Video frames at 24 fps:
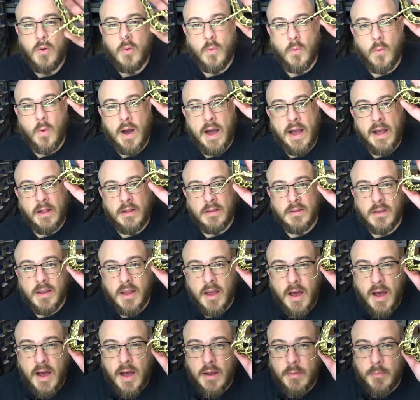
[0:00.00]
wild
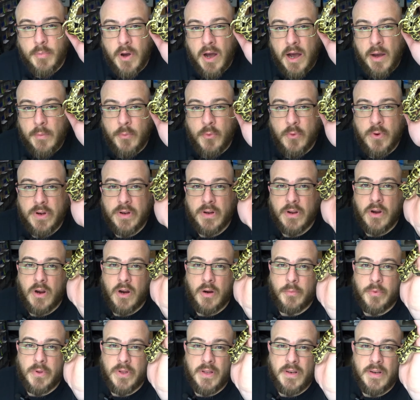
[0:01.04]
caught poplin
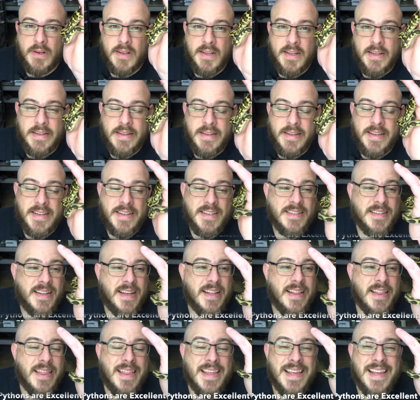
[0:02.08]
carpet, is
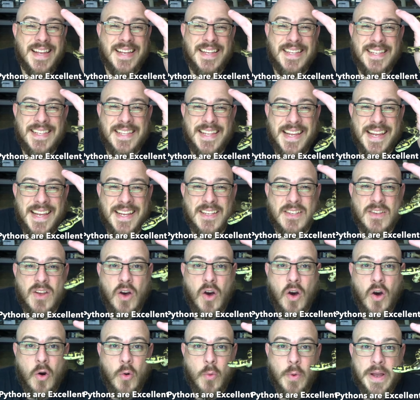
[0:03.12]
that these things
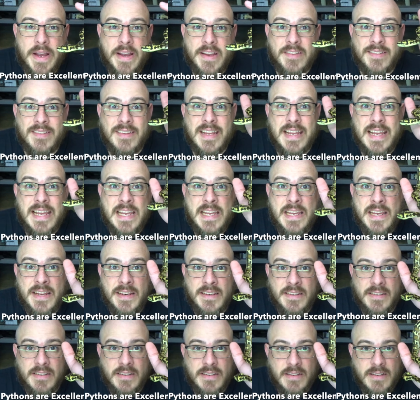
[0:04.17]
always
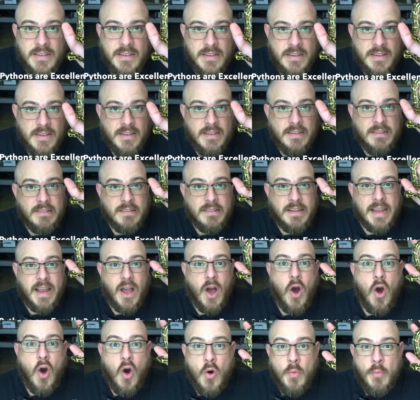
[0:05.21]
eat, like
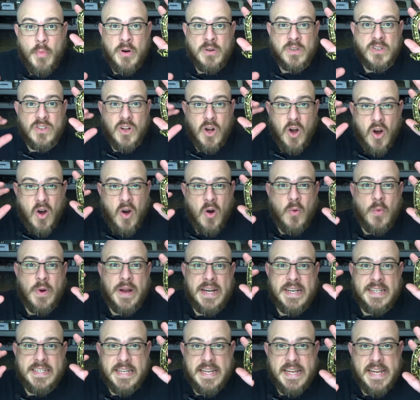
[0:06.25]
almost
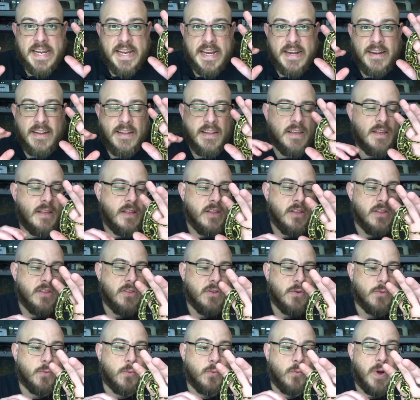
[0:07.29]
always eat.
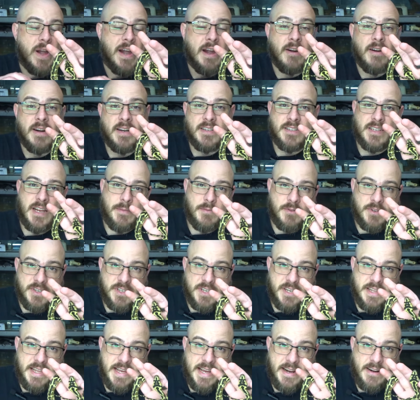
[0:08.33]
The rare exception
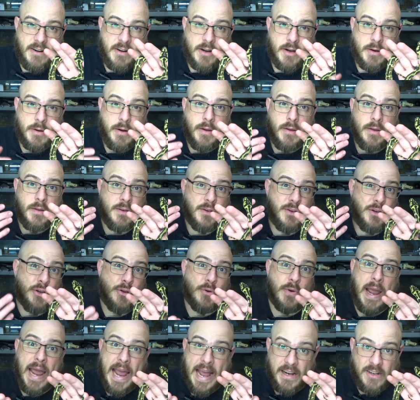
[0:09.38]
to that are
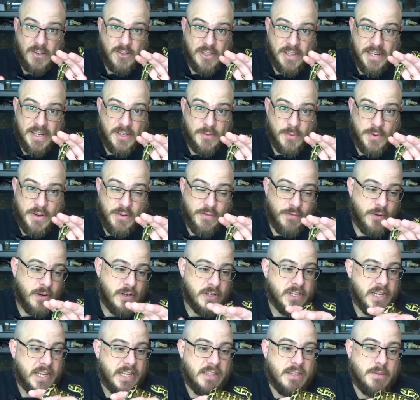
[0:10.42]
new hatchlings when you're
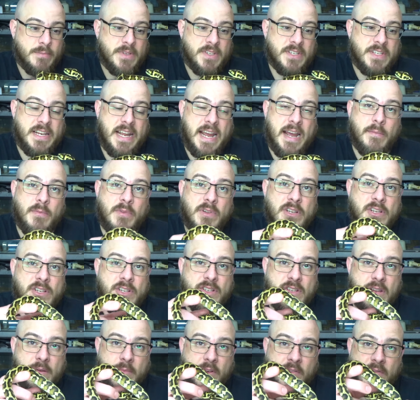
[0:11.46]
first getting them established.
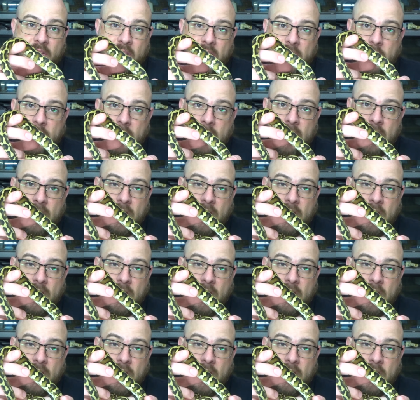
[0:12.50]
Some of them